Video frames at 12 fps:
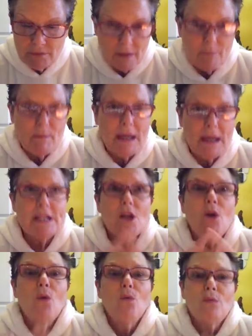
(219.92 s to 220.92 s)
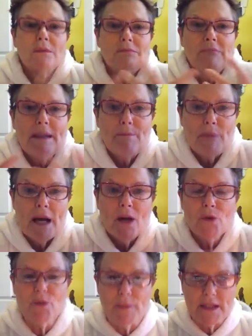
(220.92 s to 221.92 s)
my soul
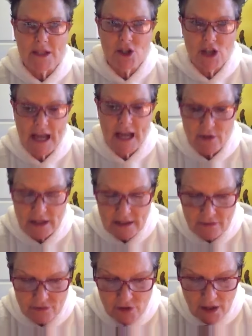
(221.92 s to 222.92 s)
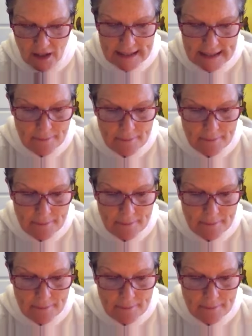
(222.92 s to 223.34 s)
impels me to share it, if you like.